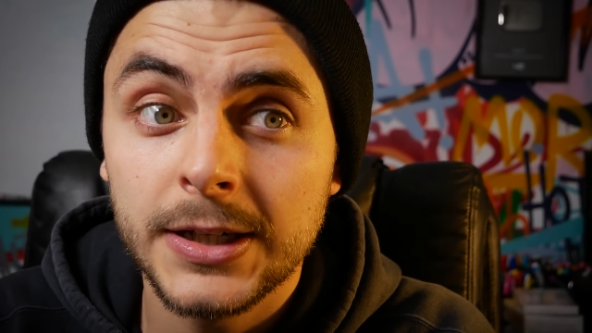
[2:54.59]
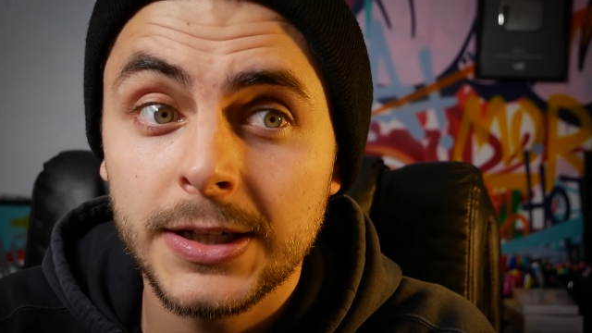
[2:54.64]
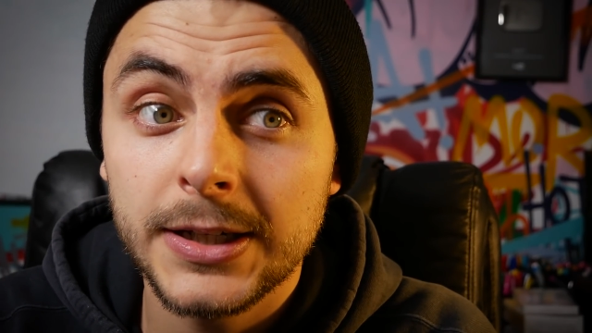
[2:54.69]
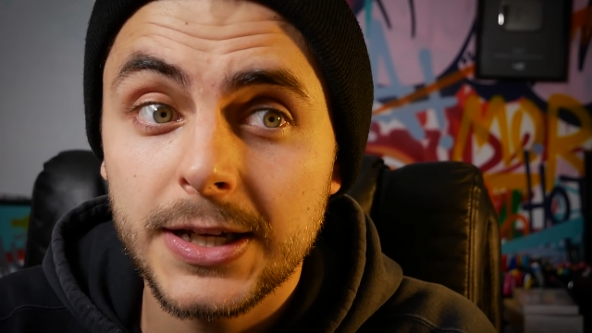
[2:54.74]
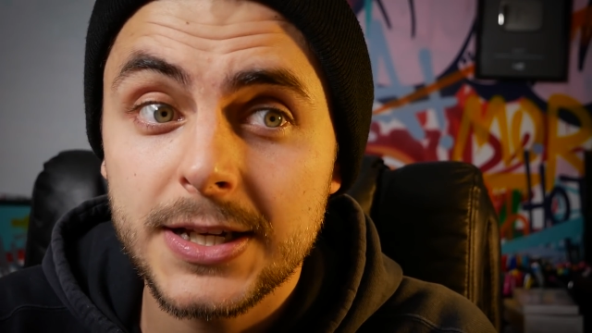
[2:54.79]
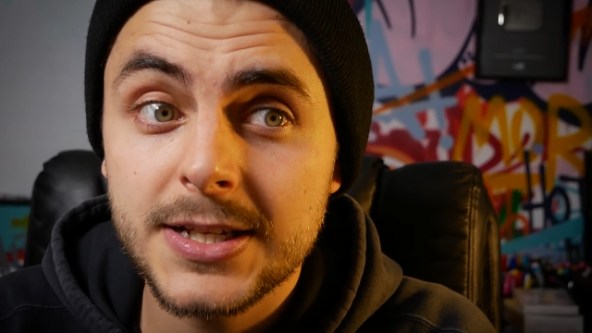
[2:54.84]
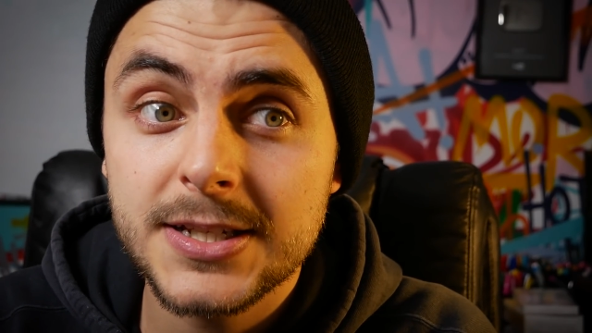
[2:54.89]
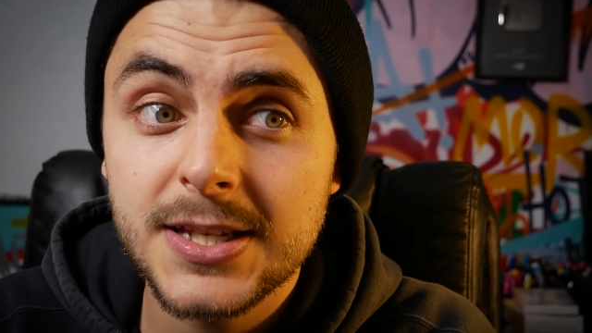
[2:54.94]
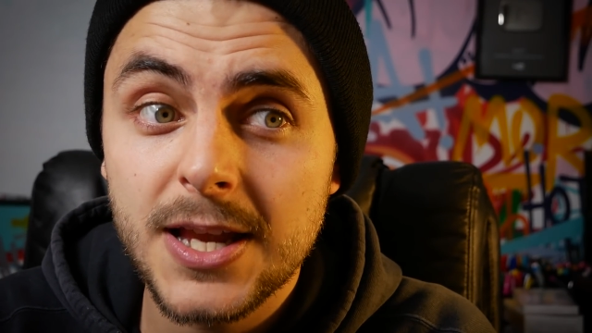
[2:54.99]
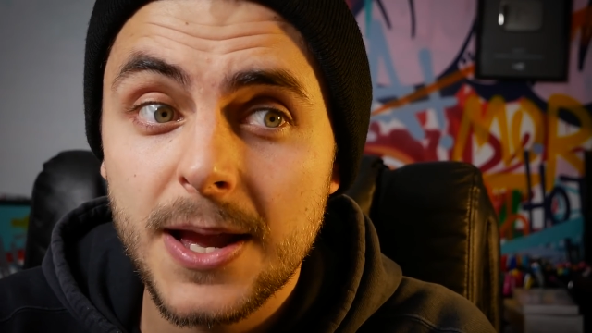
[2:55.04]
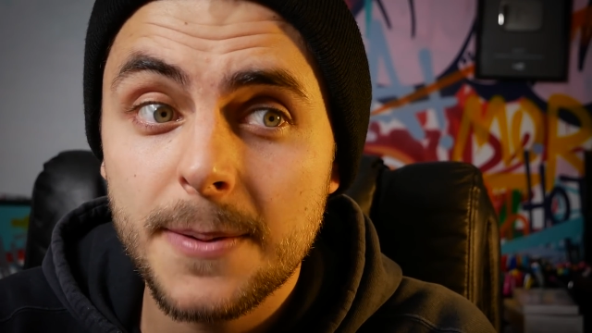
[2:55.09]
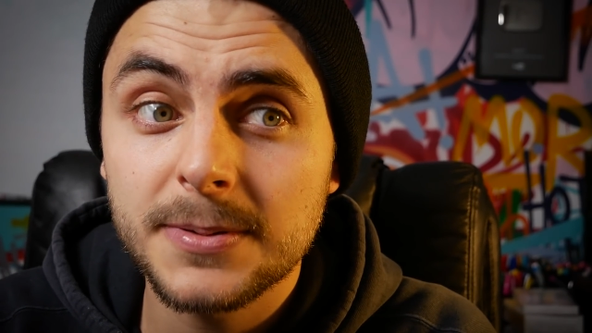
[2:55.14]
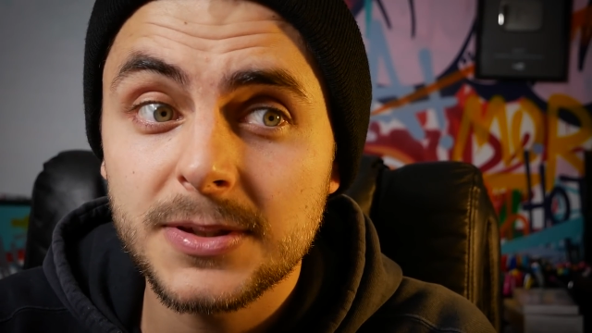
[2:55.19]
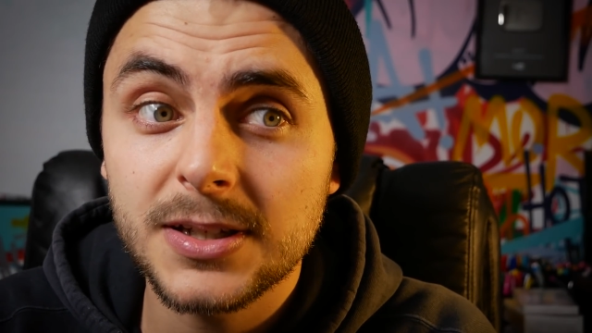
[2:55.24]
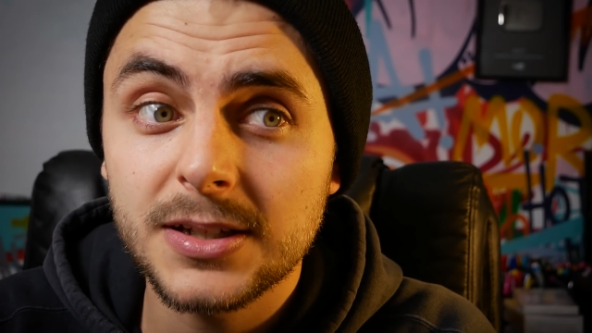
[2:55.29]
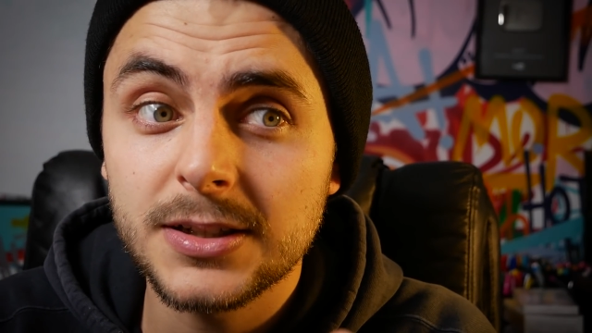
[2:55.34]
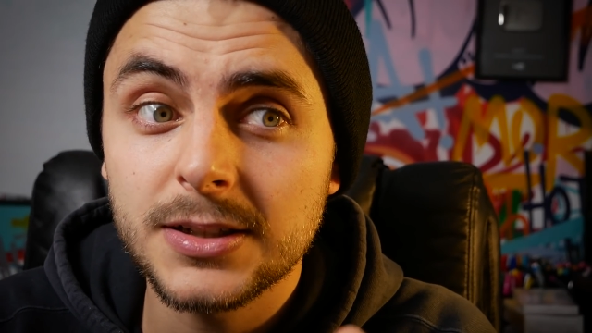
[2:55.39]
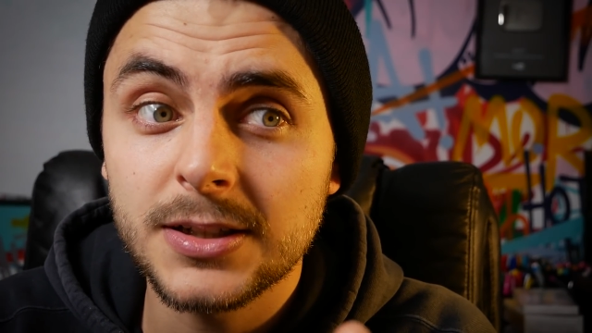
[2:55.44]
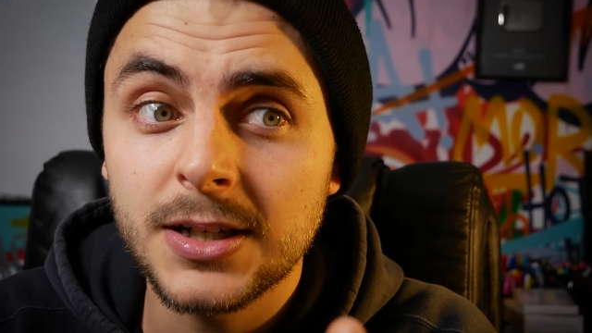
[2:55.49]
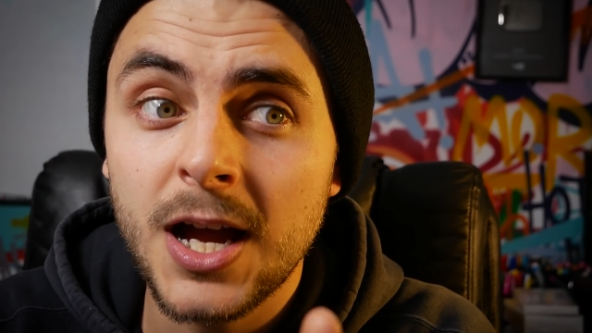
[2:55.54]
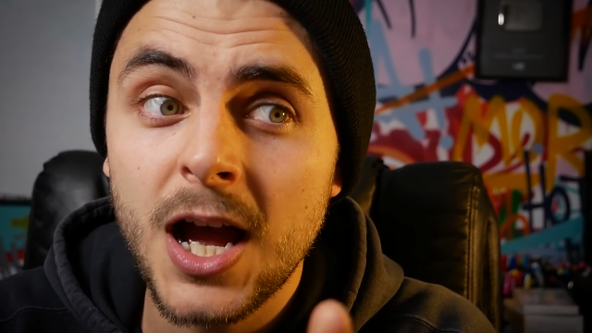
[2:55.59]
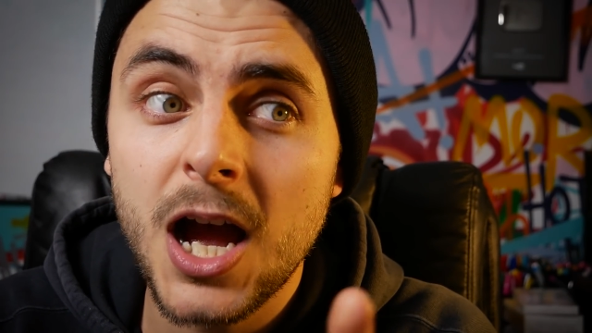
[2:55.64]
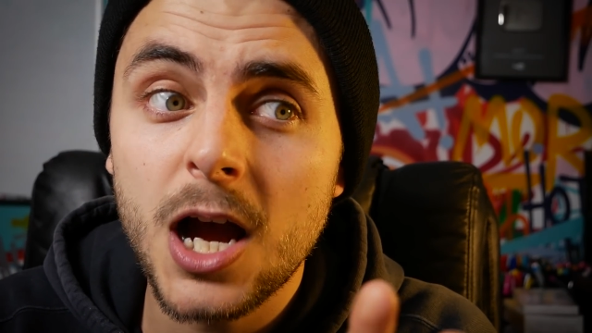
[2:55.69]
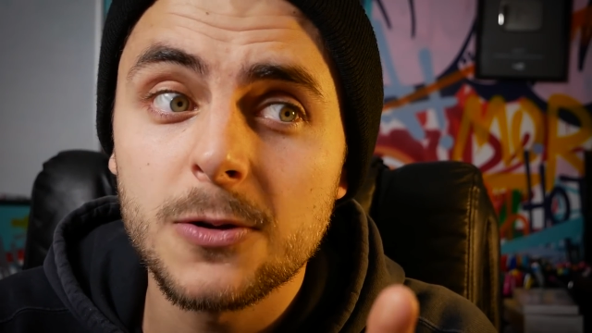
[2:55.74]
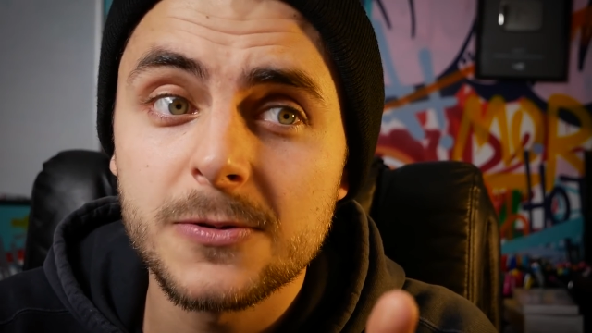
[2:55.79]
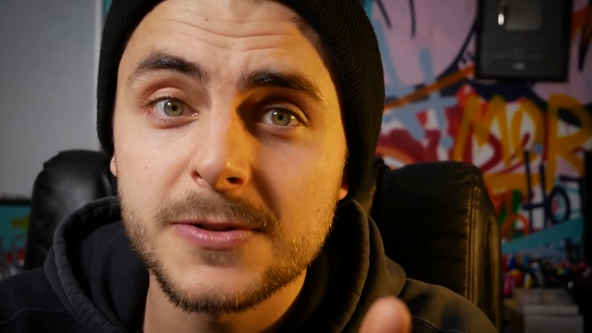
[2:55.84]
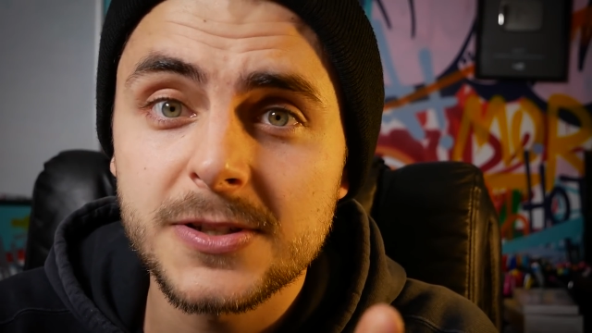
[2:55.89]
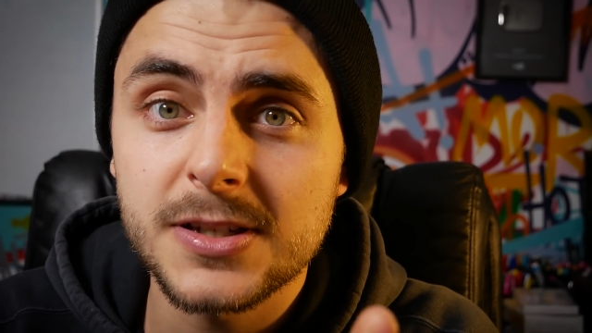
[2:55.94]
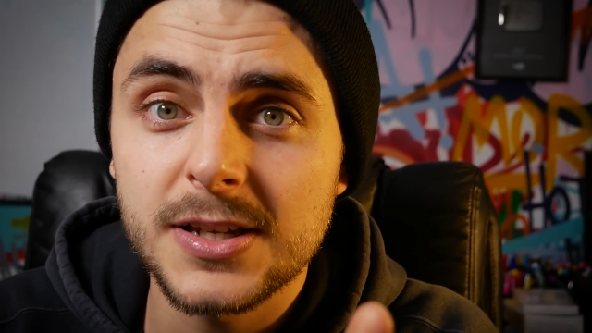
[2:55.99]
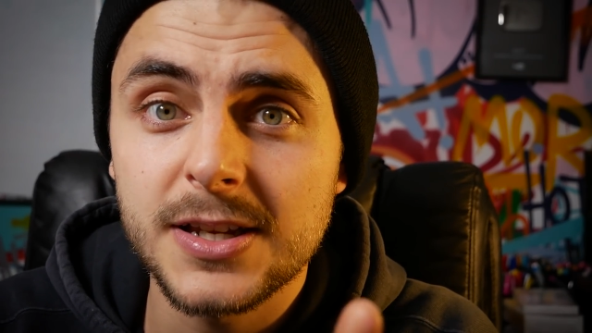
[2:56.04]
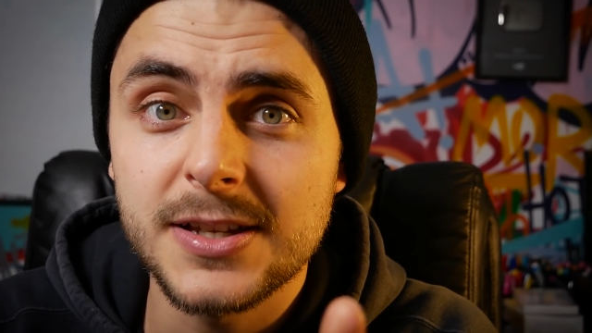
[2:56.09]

except a house